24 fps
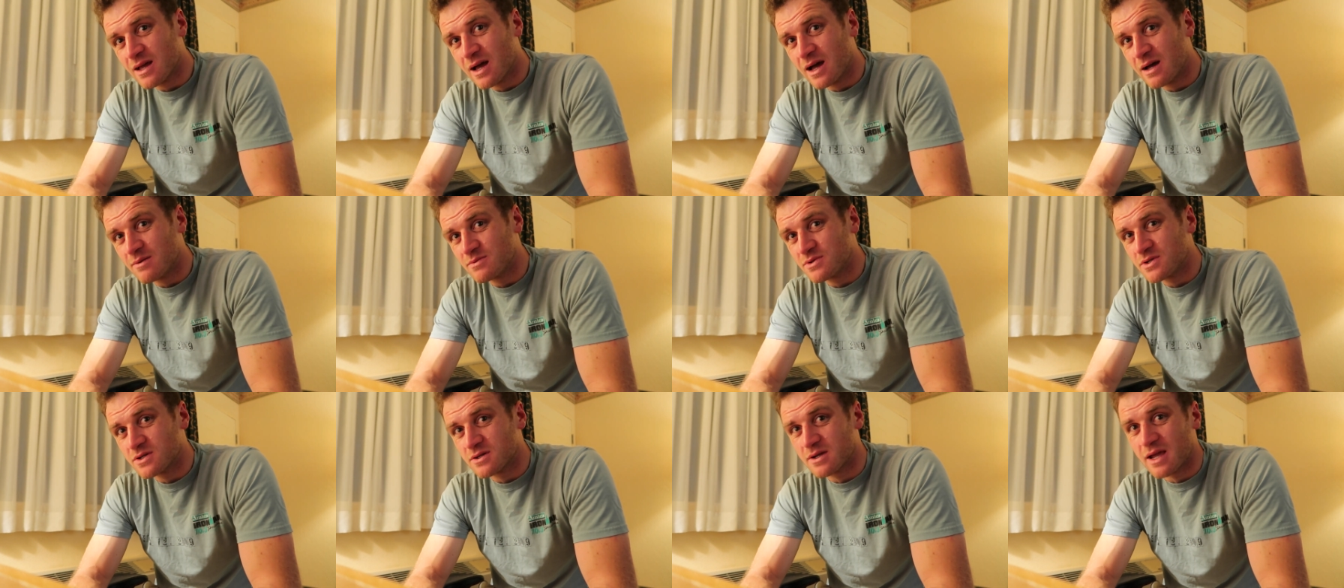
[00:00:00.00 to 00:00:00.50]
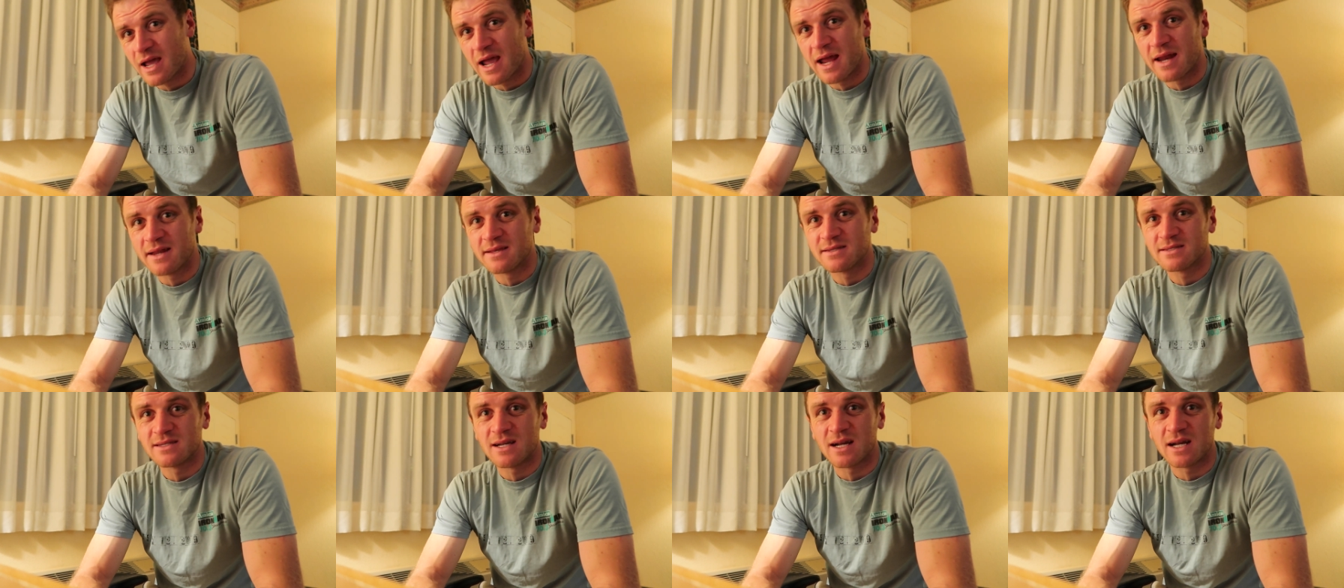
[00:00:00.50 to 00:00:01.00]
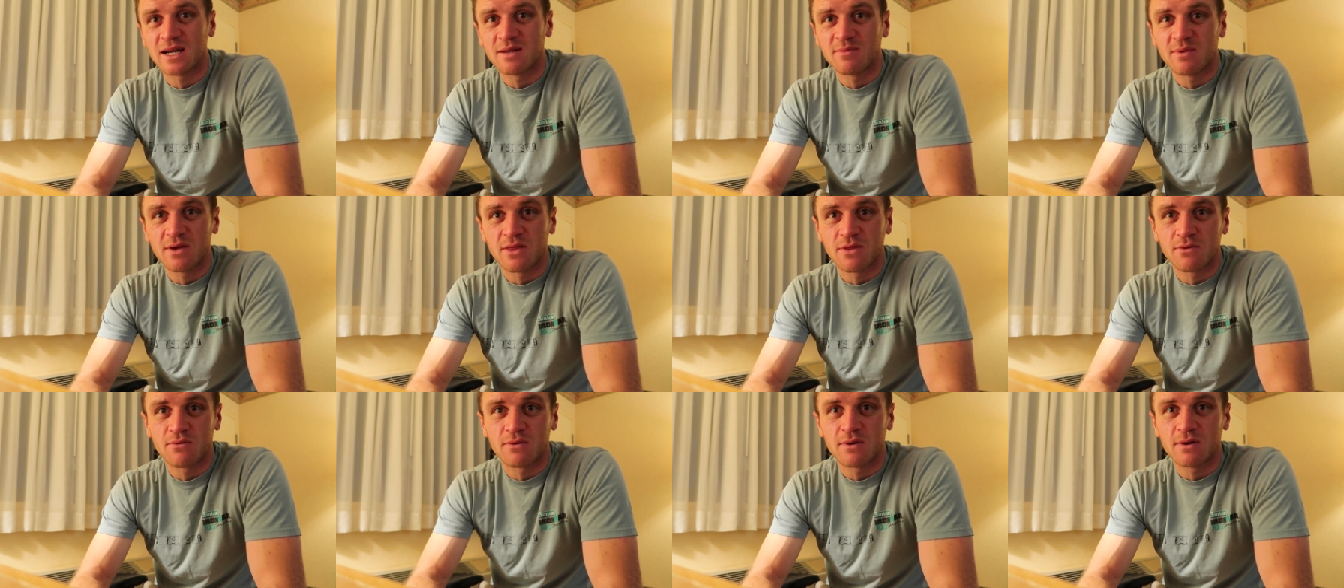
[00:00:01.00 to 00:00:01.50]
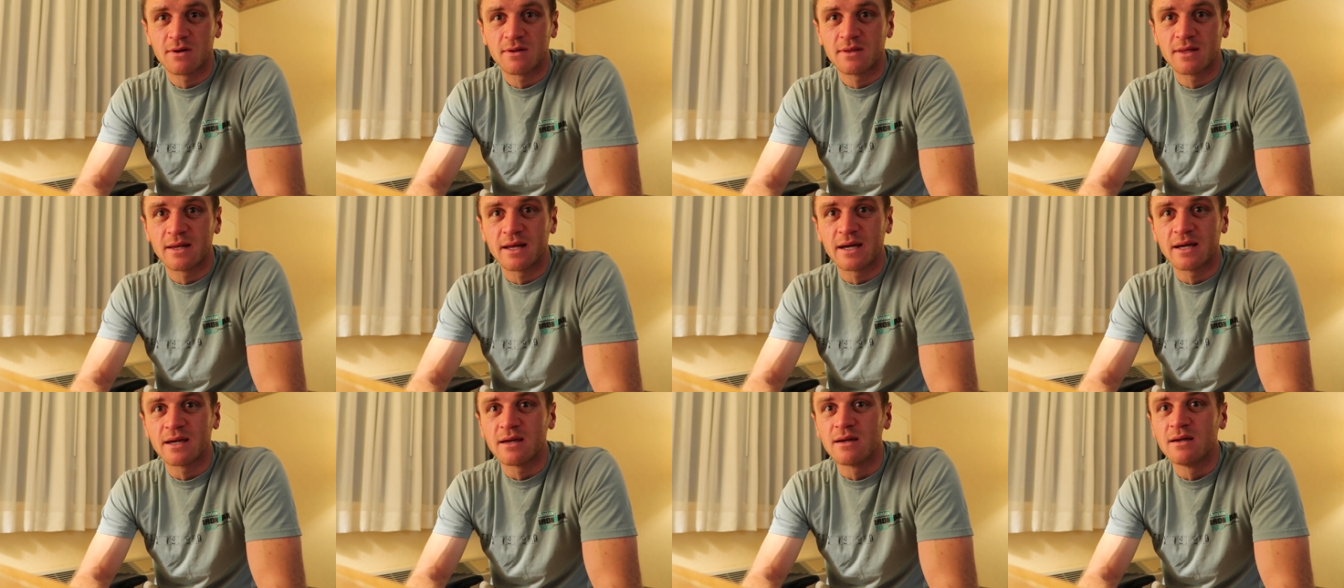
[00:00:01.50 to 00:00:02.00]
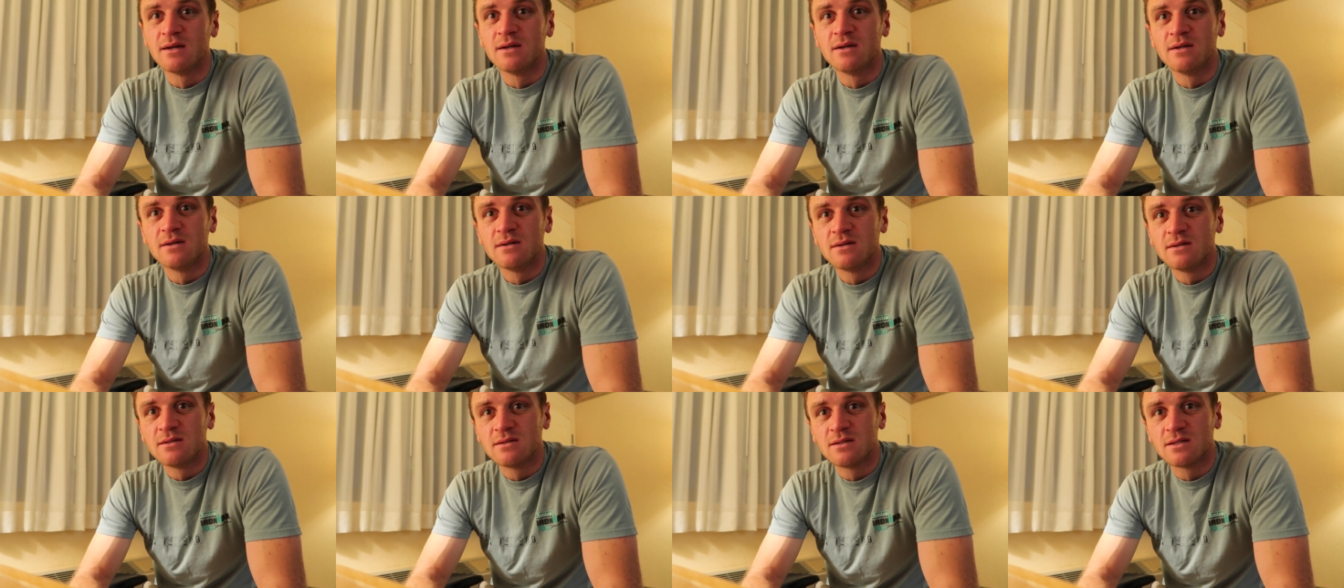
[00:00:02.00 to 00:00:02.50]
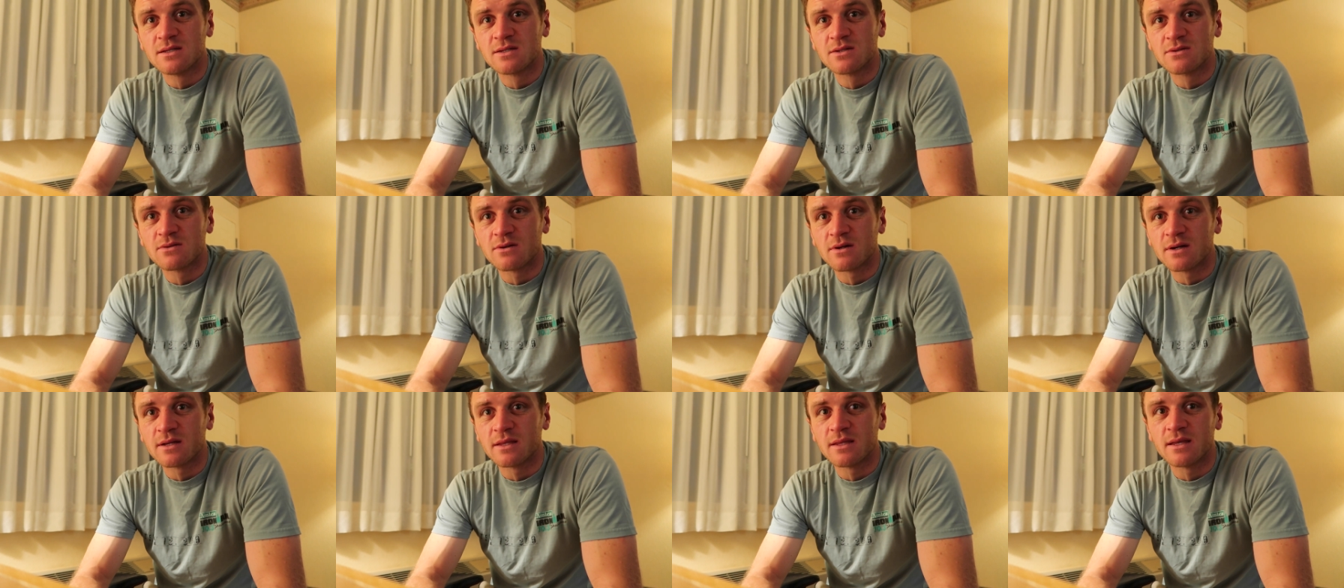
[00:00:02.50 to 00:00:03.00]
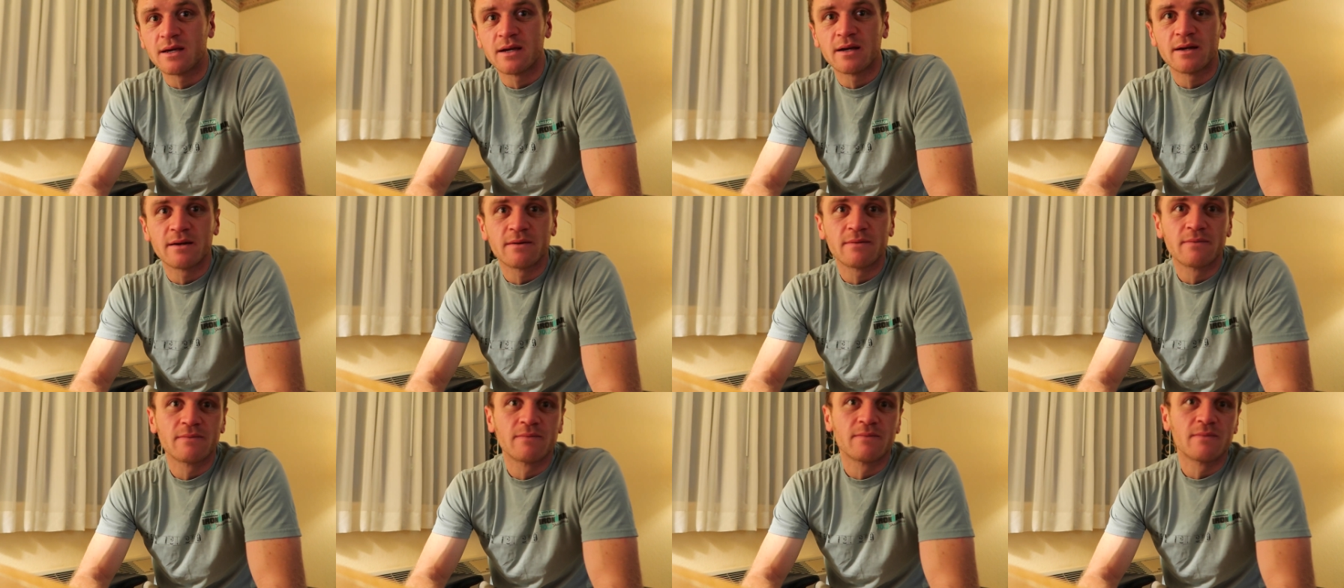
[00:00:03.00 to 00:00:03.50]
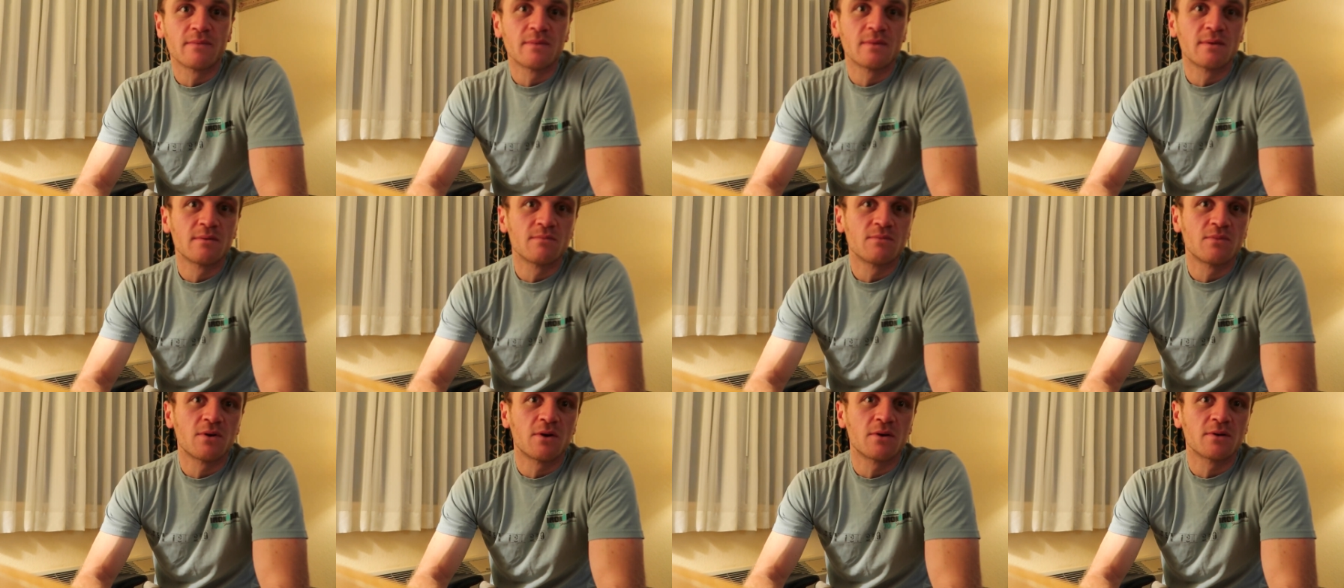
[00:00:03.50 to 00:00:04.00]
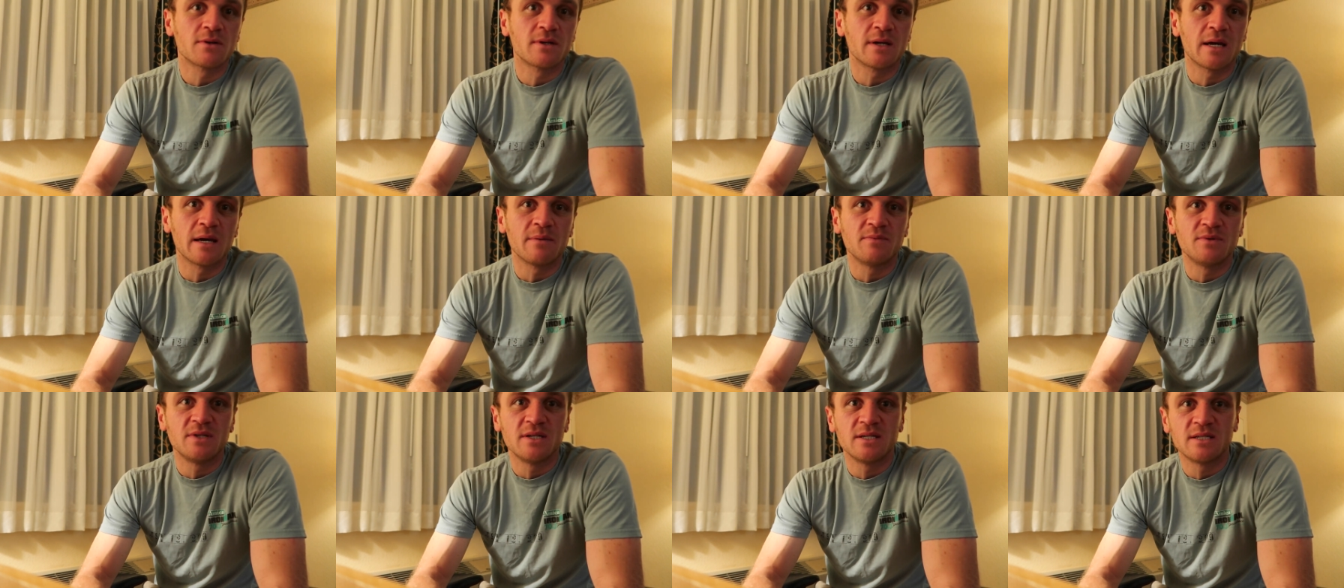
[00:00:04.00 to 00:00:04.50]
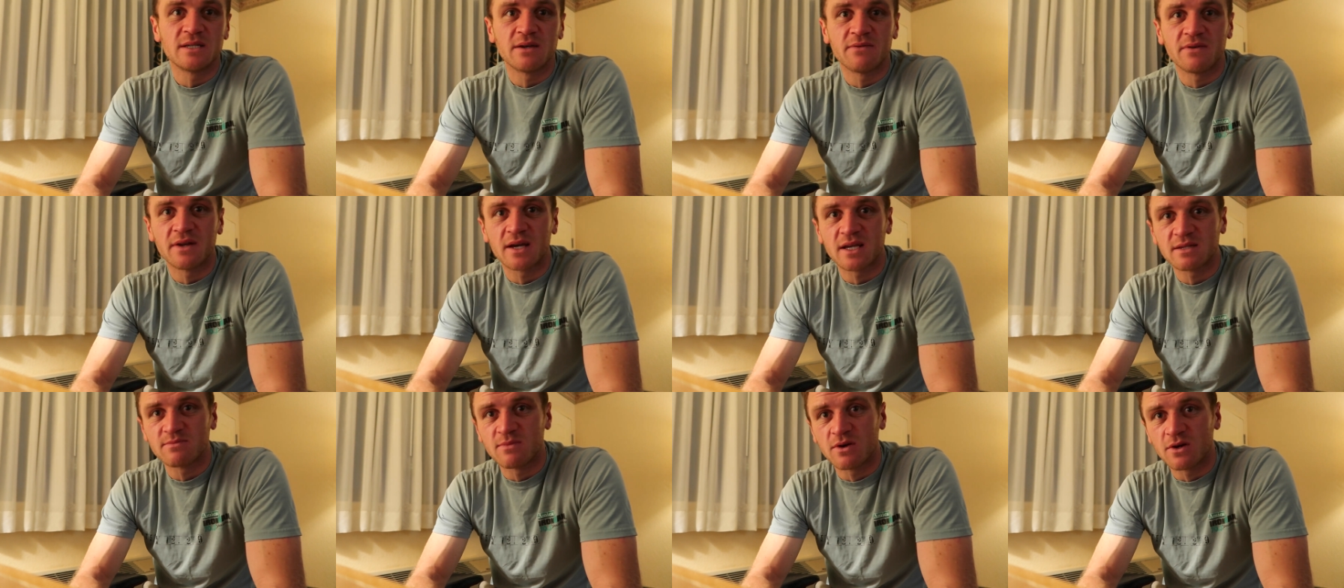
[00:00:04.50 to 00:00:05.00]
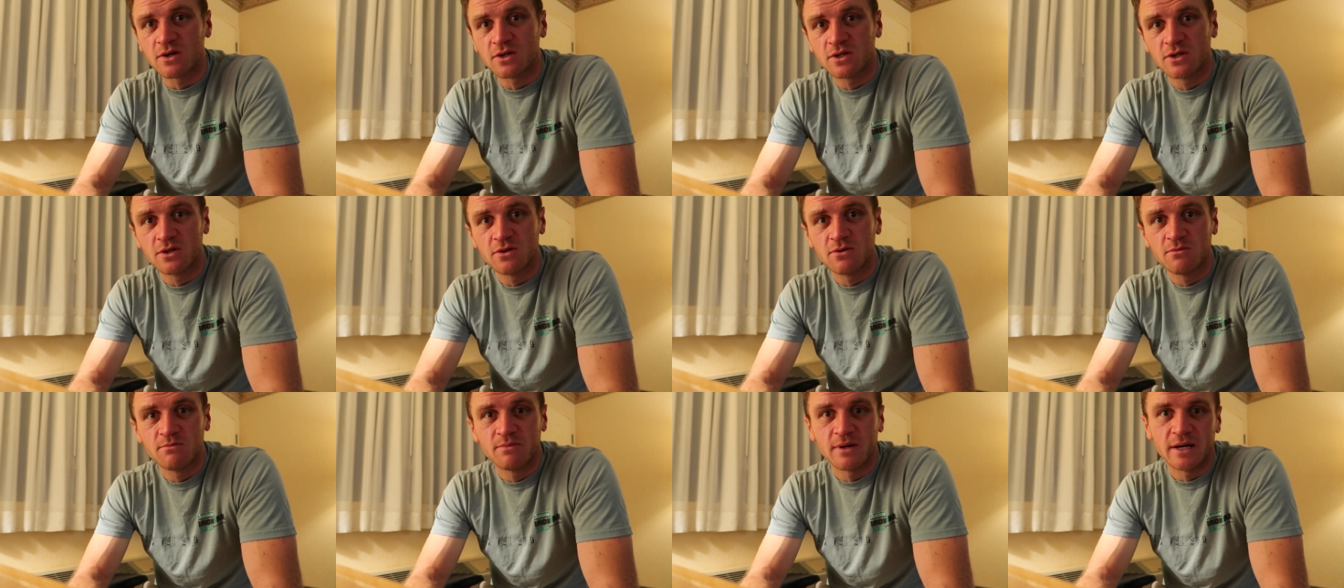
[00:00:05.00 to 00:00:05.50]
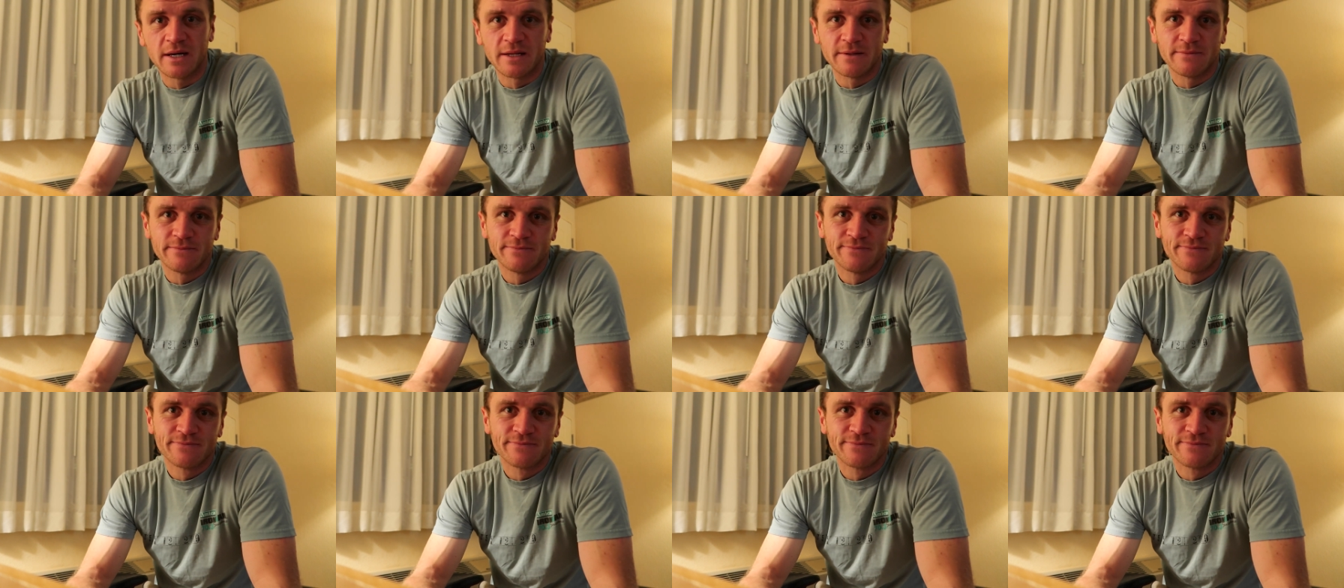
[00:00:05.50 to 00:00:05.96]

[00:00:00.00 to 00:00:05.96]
I'm sure Canon's not going to be thrilled that I destroyed their prototype G7X Mark II, but